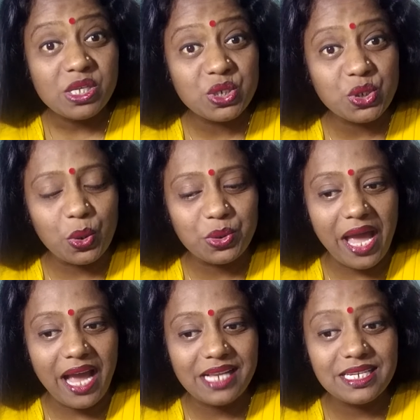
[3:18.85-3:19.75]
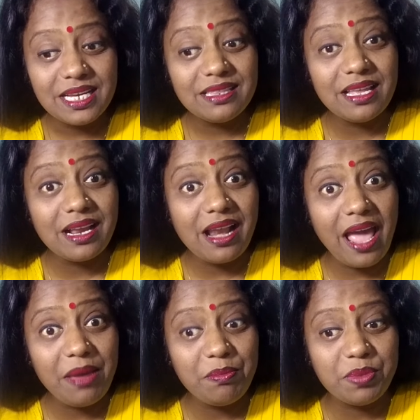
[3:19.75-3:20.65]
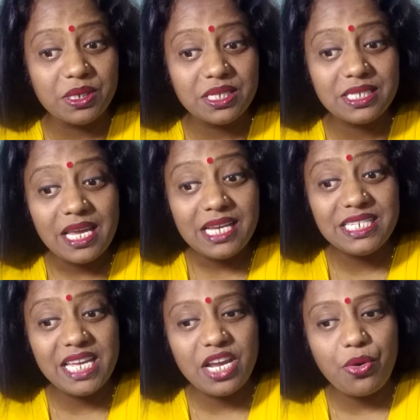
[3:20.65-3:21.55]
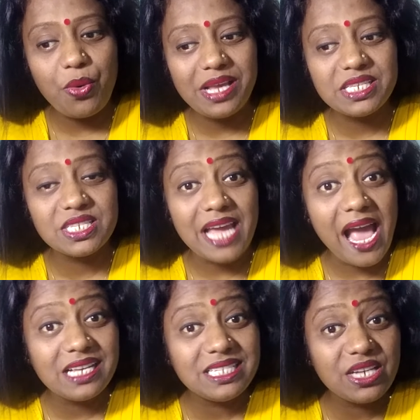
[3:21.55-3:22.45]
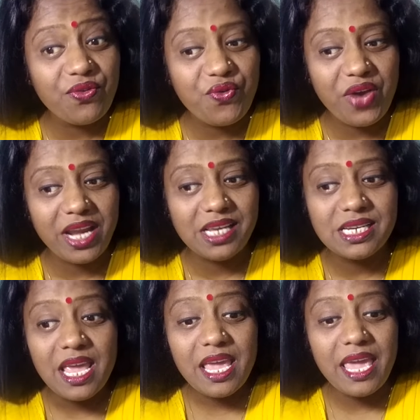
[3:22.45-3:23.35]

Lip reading: so that the climbers take rest at different